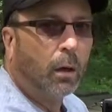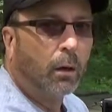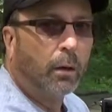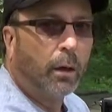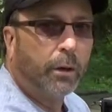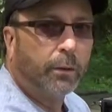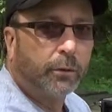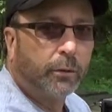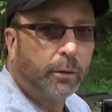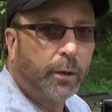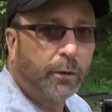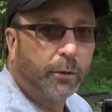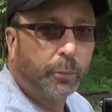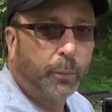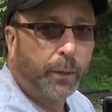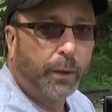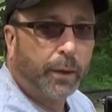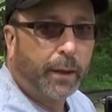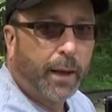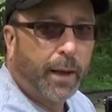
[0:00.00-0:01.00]
All right, so that's
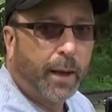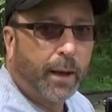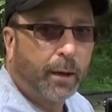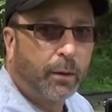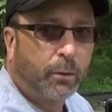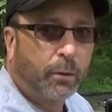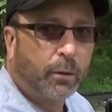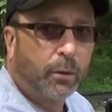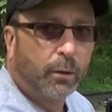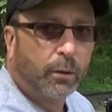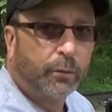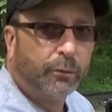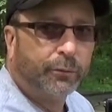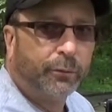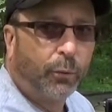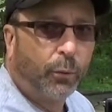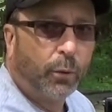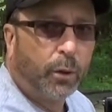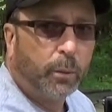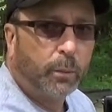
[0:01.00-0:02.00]
been an hour on
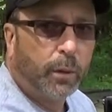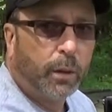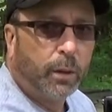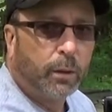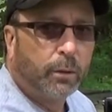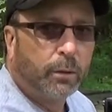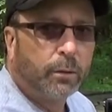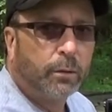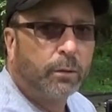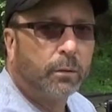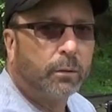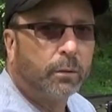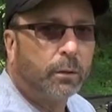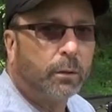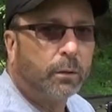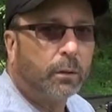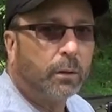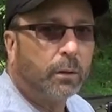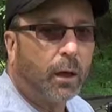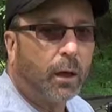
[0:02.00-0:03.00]
40 meters,
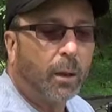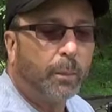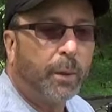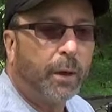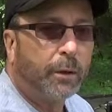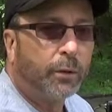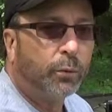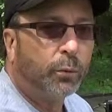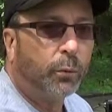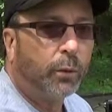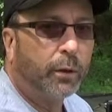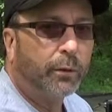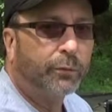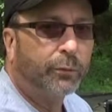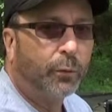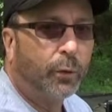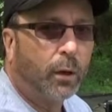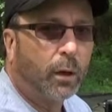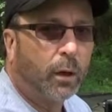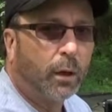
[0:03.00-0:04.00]
and I made
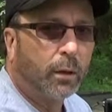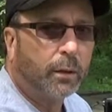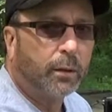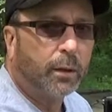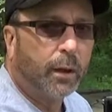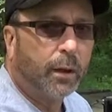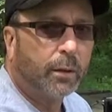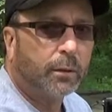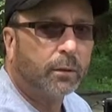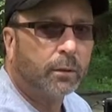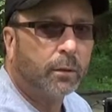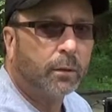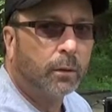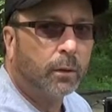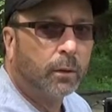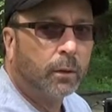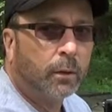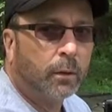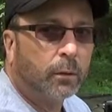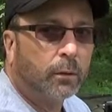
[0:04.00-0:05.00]
24 contacts.
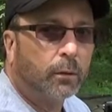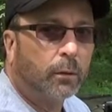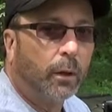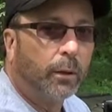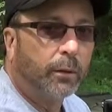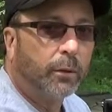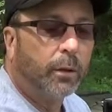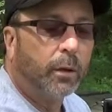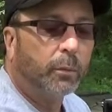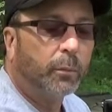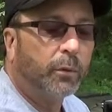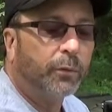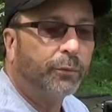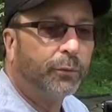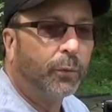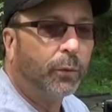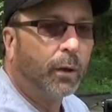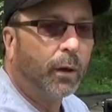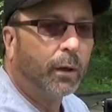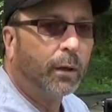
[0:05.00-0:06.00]
So I think
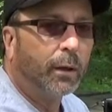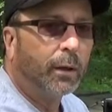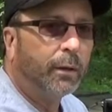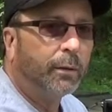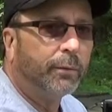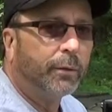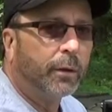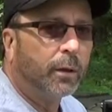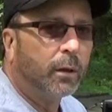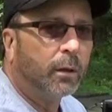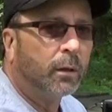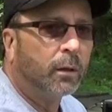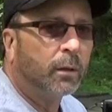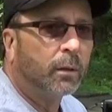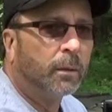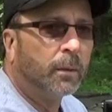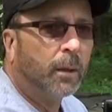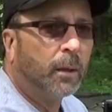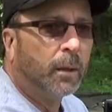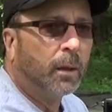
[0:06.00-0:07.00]
before I leave here,
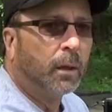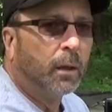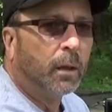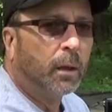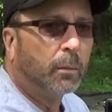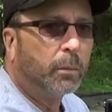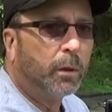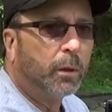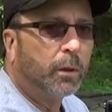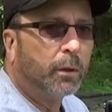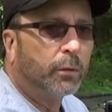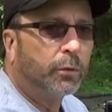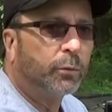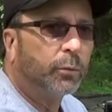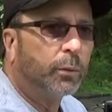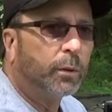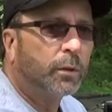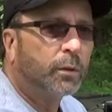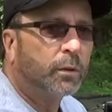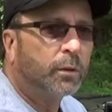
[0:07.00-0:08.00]
I'm going to
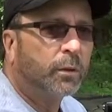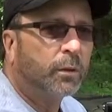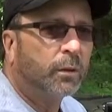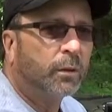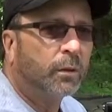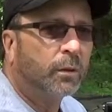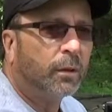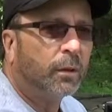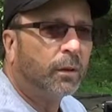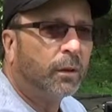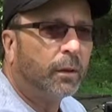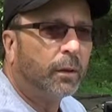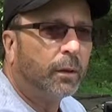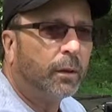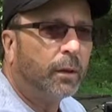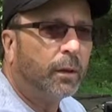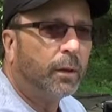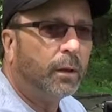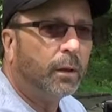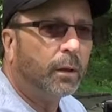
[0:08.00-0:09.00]
switch
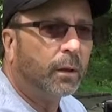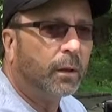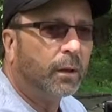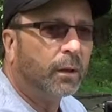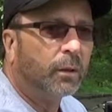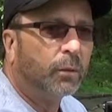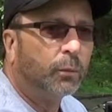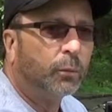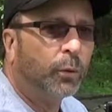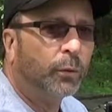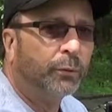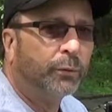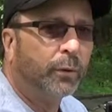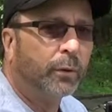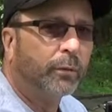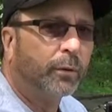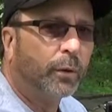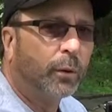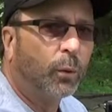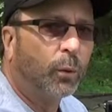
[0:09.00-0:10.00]
the uh, Wolf
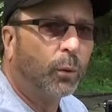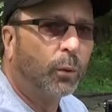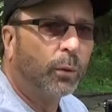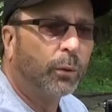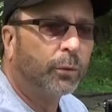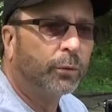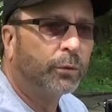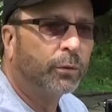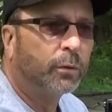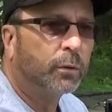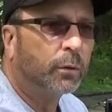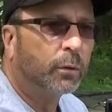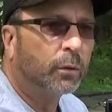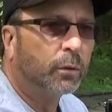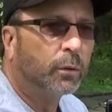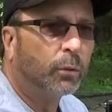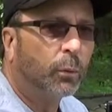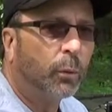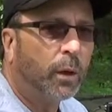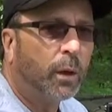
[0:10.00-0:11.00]
River coils to
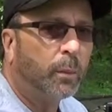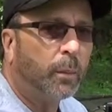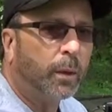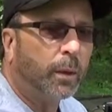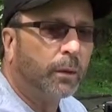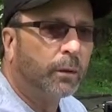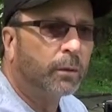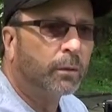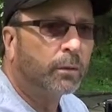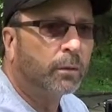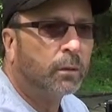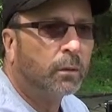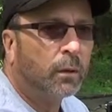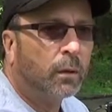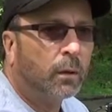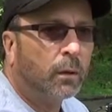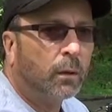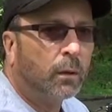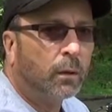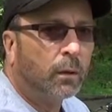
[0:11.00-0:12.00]
20 meters,
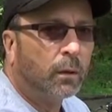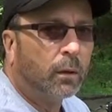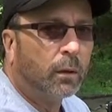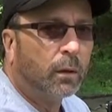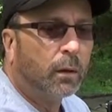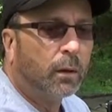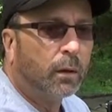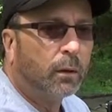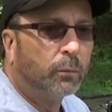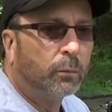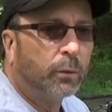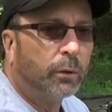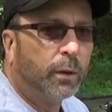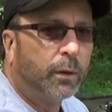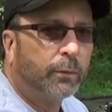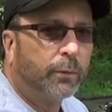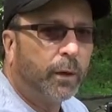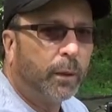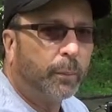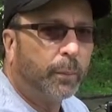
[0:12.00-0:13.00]
and we'll
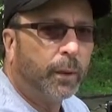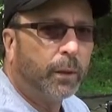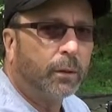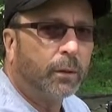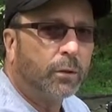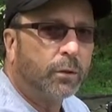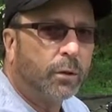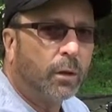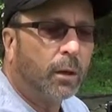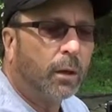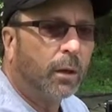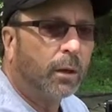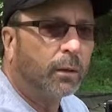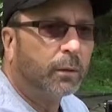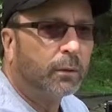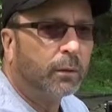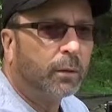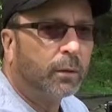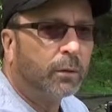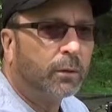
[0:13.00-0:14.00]
give that band a shot
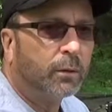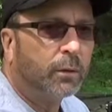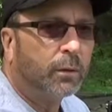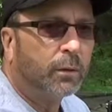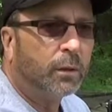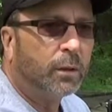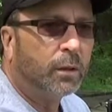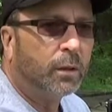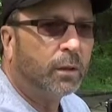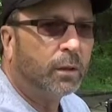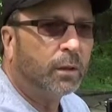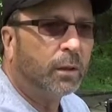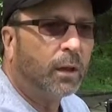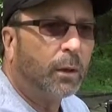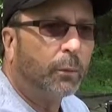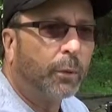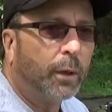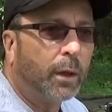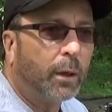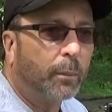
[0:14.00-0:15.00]
and see
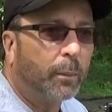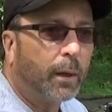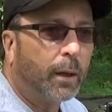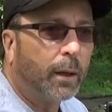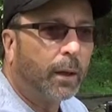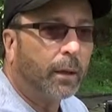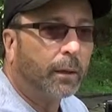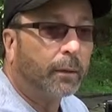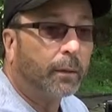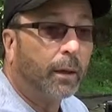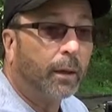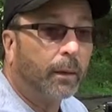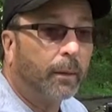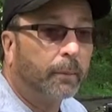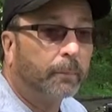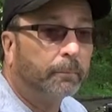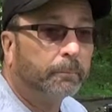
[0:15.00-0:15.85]
how we can make out there.